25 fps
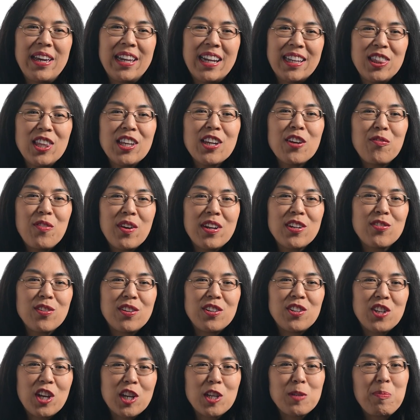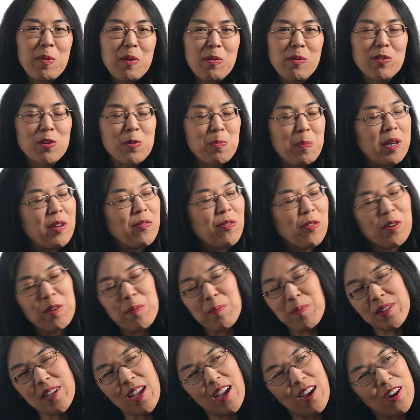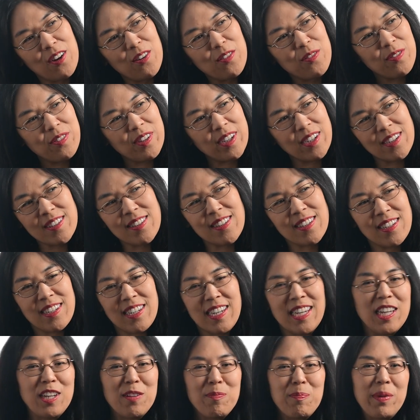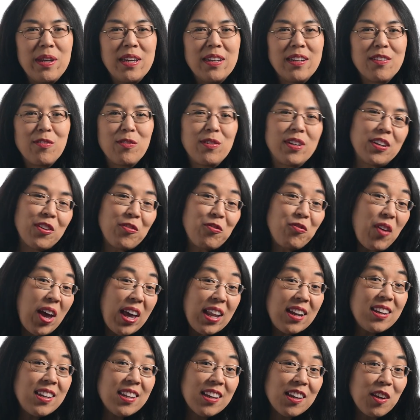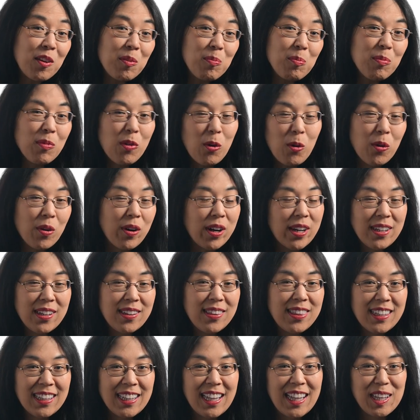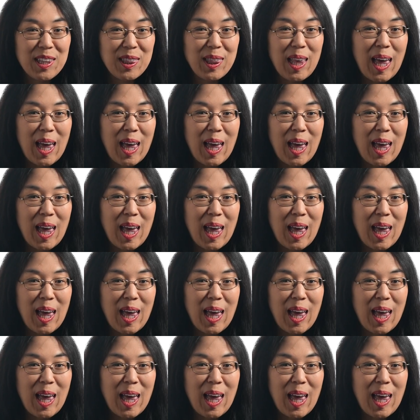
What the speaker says: I think eventually Shakespeare will speak for himself. He doesn't need me to defend him or anything like